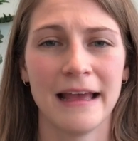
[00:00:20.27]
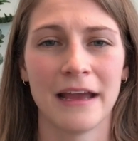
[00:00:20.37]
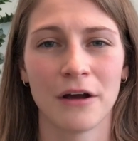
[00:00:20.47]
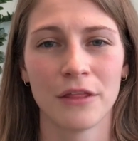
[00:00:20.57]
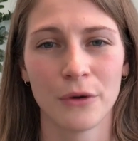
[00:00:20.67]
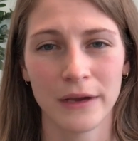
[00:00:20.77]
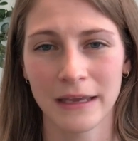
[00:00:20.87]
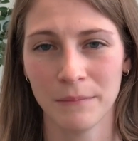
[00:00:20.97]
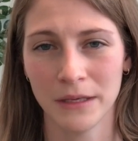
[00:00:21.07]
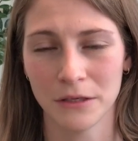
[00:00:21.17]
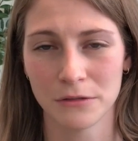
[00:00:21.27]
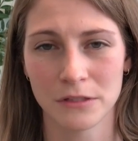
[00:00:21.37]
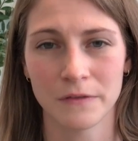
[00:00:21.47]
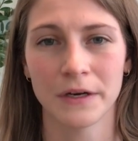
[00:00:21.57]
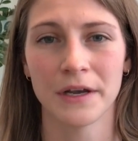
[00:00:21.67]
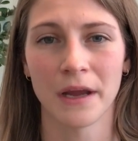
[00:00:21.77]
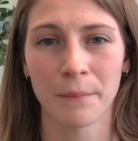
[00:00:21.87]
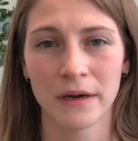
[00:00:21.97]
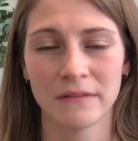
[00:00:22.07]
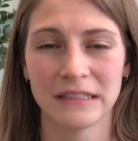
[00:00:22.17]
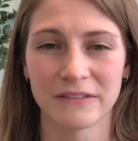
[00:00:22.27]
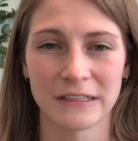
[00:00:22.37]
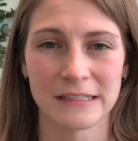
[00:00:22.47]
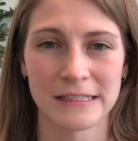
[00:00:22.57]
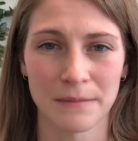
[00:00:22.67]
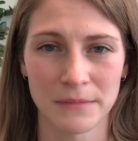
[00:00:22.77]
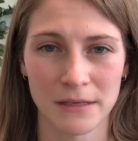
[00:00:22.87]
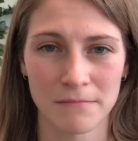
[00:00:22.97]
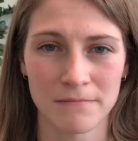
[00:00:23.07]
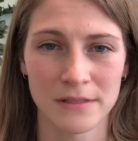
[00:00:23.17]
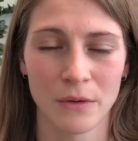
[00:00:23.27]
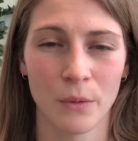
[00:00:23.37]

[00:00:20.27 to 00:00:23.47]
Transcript: And although it can be used for a number of different symptoms,